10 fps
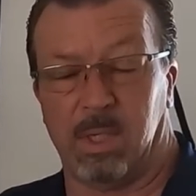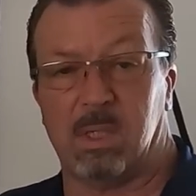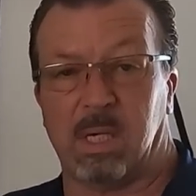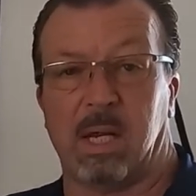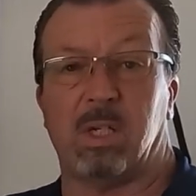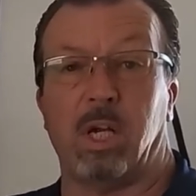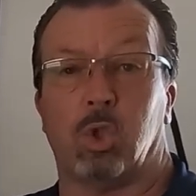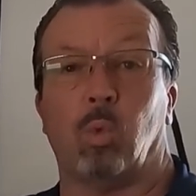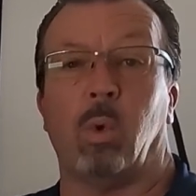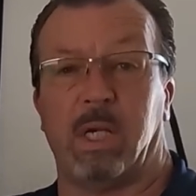This is actually a
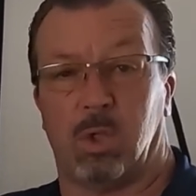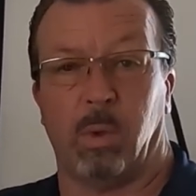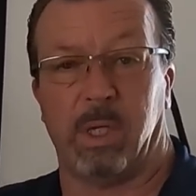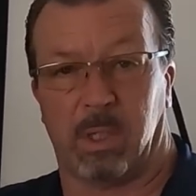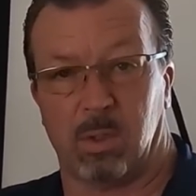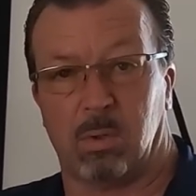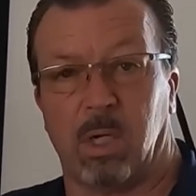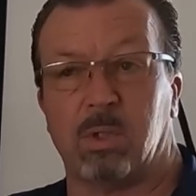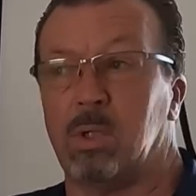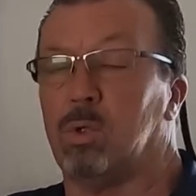2020
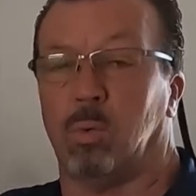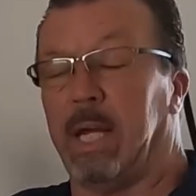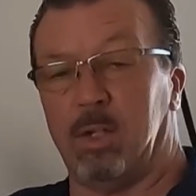construction.